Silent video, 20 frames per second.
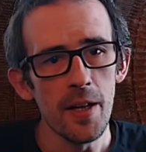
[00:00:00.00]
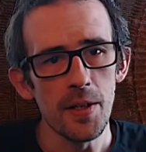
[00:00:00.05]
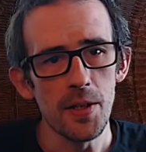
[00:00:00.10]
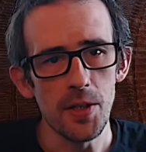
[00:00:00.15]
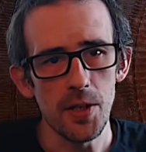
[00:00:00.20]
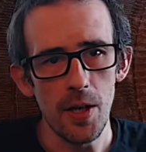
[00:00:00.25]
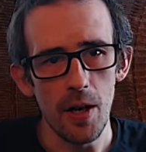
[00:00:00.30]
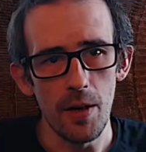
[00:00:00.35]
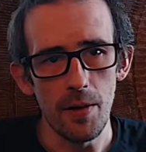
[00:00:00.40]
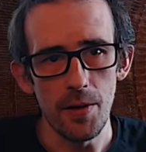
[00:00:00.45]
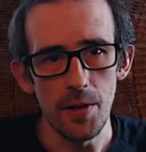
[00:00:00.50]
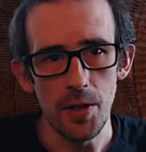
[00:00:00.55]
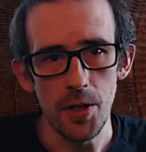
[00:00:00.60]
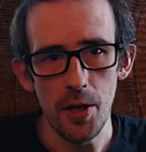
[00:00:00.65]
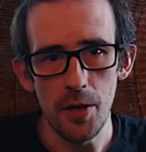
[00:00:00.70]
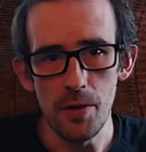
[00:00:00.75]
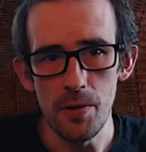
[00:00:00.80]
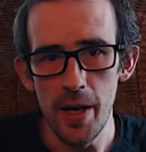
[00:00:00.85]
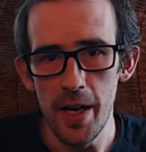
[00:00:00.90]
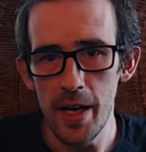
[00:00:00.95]
The star of the
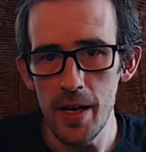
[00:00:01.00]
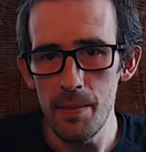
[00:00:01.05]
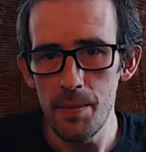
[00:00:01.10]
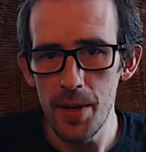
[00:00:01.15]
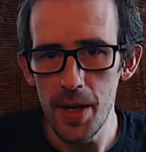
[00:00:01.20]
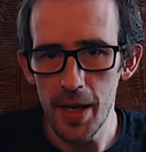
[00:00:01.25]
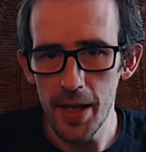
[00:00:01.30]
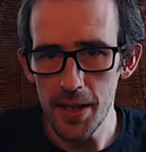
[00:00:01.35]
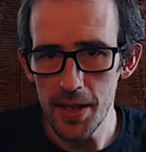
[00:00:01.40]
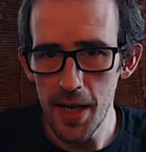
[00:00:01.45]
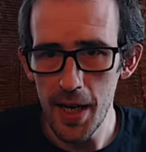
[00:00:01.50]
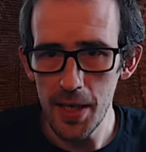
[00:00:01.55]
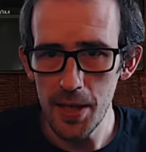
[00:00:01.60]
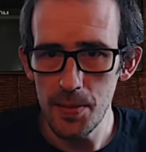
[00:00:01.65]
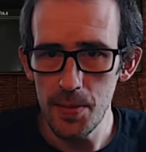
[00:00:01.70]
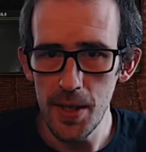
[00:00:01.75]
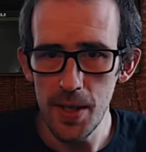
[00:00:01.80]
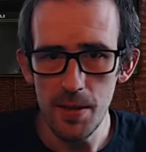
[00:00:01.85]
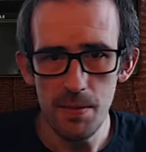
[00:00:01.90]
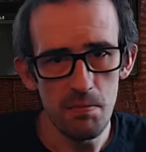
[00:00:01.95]
show here being attack
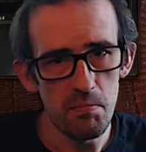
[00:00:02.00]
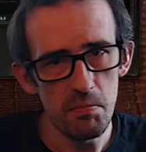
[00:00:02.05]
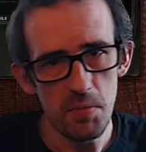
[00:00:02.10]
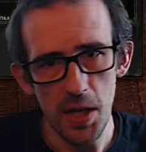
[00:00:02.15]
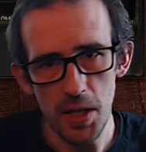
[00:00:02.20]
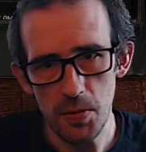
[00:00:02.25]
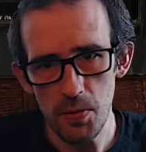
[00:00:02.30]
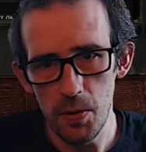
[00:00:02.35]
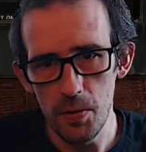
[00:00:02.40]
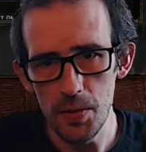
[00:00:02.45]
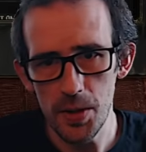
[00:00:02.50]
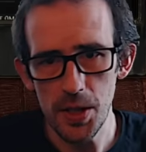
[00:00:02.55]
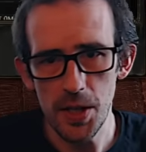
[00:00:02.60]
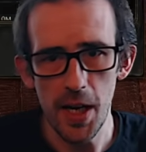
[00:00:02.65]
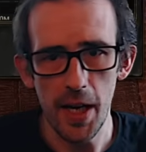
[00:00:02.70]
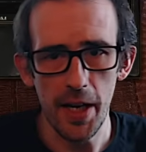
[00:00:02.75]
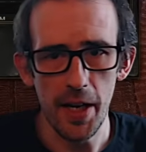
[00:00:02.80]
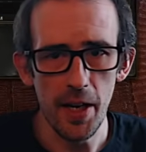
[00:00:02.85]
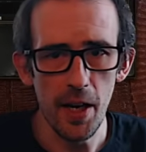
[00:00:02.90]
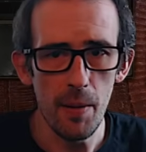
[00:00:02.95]
speed. That's what we're
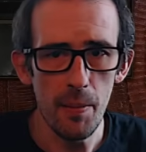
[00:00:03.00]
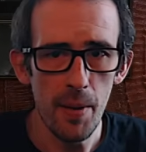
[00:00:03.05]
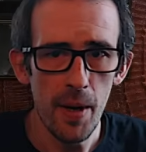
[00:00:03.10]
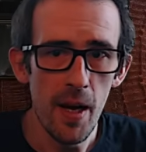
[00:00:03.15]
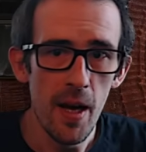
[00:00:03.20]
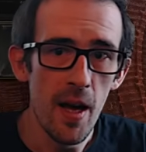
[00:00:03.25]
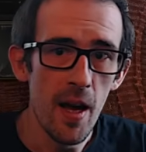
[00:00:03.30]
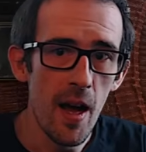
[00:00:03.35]
stacking up.